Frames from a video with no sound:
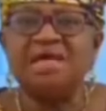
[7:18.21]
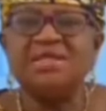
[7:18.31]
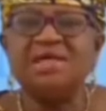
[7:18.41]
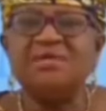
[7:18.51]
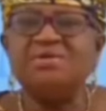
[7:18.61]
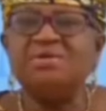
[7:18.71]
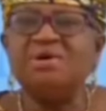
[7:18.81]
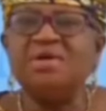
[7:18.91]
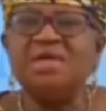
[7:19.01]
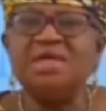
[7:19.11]
as I
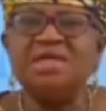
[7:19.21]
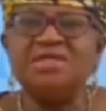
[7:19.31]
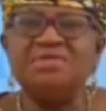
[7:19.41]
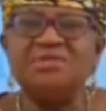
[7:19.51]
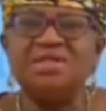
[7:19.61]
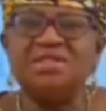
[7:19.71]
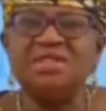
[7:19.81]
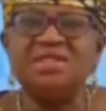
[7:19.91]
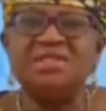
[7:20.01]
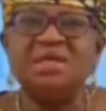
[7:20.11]
know other Nigerian
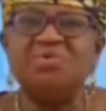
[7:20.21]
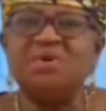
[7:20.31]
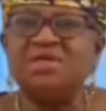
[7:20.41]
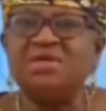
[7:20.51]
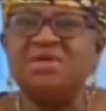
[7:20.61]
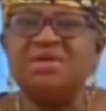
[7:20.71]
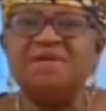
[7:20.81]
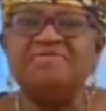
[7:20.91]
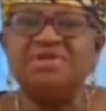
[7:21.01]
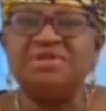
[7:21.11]
states are working
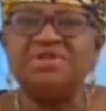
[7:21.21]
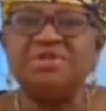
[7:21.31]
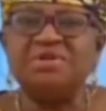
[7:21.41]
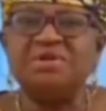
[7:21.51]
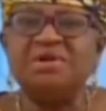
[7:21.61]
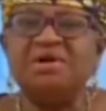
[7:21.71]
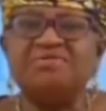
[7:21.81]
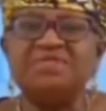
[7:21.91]
on their version